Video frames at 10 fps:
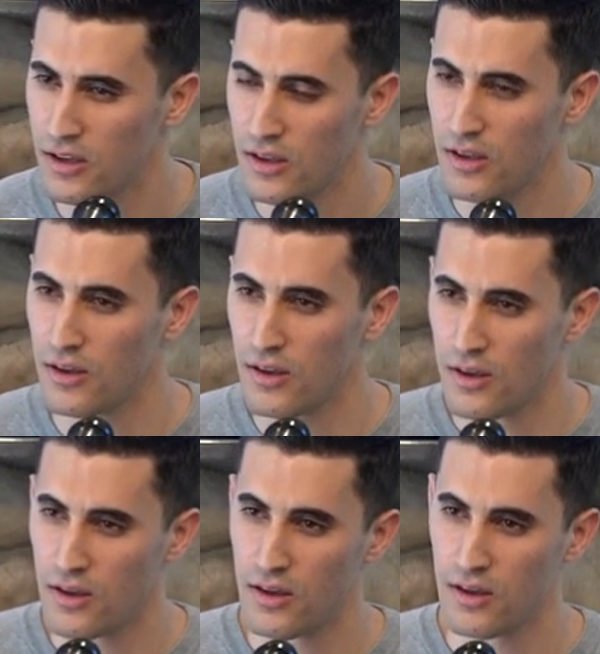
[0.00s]

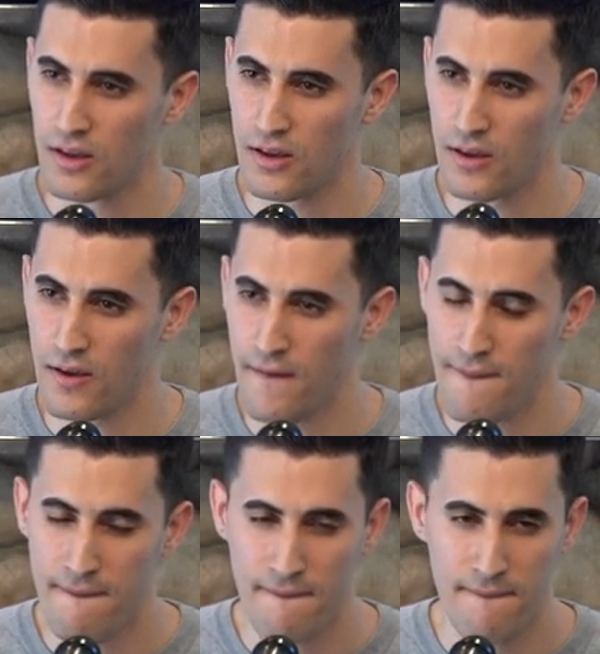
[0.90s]

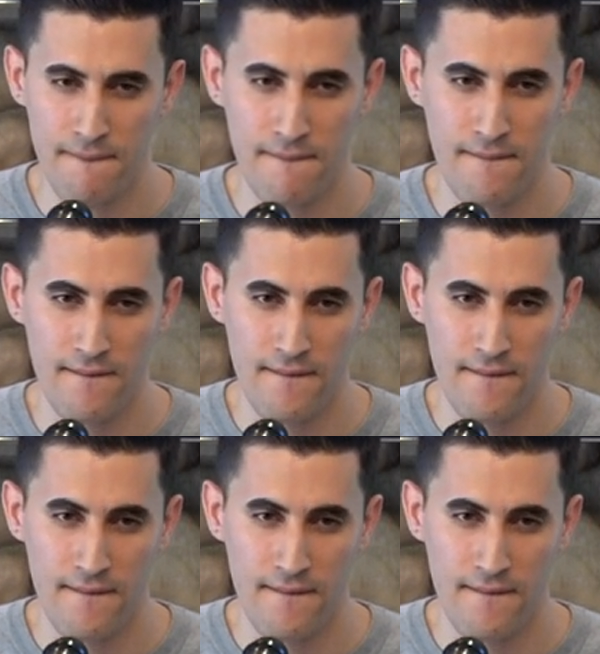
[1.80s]
No one is speaking in this clip.